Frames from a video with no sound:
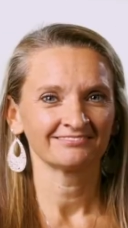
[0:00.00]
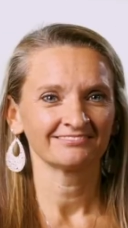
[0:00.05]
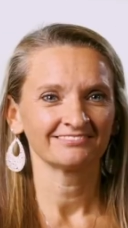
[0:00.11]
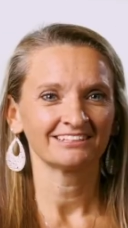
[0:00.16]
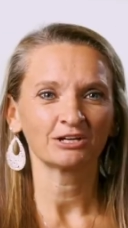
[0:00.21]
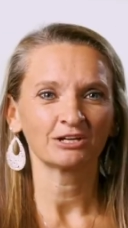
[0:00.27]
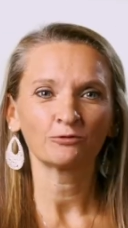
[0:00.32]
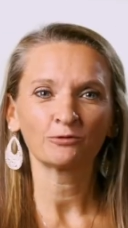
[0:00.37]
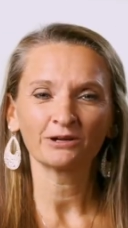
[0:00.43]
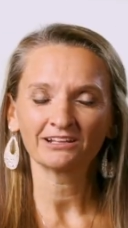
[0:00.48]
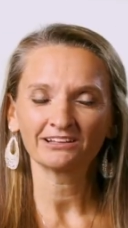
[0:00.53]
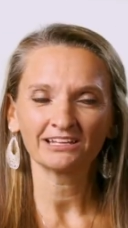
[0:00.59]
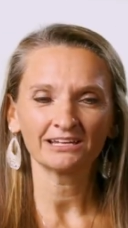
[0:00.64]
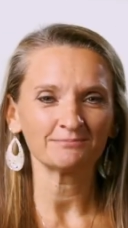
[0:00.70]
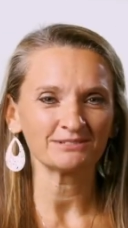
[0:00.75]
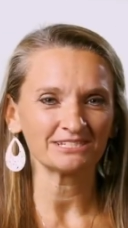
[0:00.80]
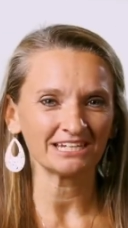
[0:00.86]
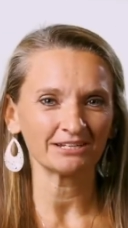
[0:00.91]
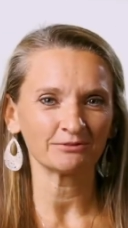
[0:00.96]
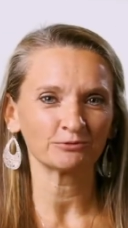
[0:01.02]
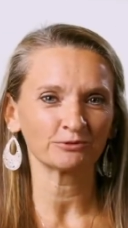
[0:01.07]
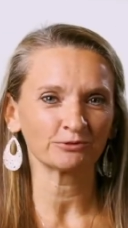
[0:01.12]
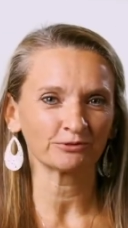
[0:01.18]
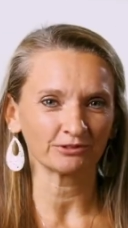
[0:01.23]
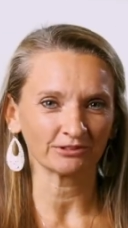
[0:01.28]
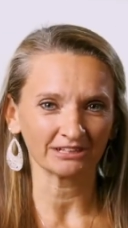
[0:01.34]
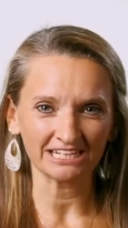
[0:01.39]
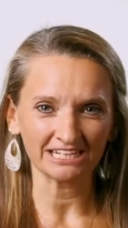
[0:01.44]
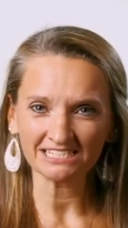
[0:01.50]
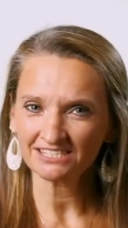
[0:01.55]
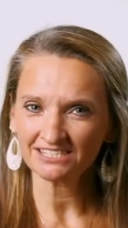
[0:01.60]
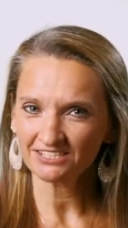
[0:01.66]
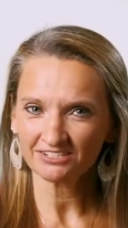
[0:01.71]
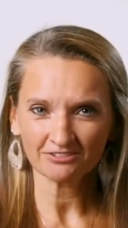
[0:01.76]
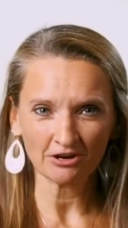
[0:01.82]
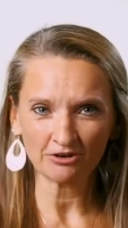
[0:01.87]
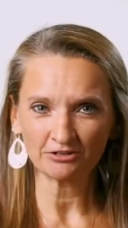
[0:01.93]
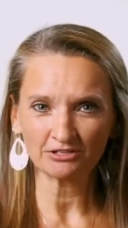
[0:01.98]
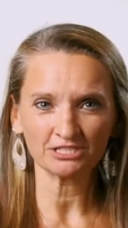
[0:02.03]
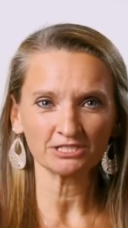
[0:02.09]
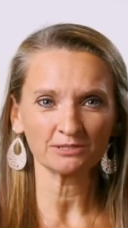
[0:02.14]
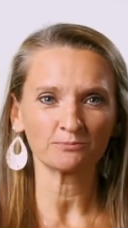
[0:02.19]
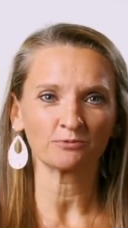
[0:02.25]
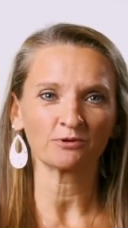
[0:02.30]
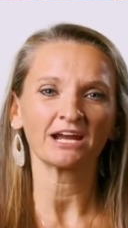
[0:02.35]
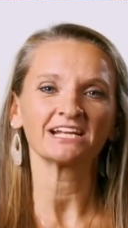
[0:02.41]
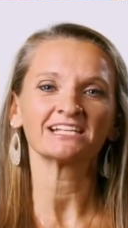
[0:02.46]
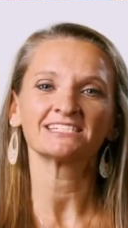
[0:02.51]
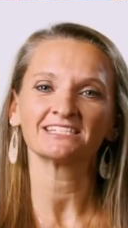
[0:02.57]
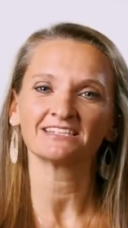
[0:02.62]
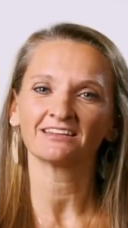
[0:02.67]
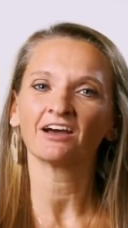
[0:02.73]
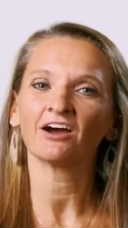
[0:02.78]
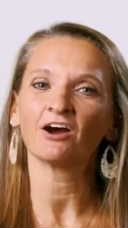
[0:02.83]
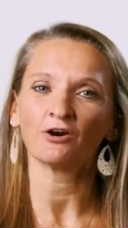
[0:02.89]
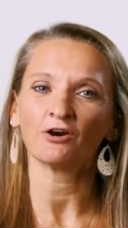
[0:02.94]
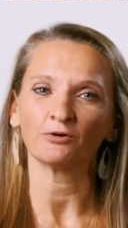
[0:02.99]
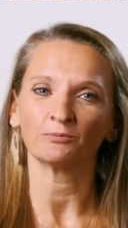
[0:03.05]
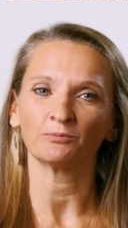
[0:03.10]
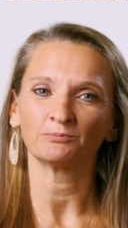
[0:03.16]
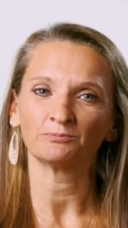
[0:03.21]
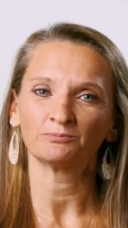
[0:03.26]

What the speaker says: The quitclaim deed will release their ownership rights in the home.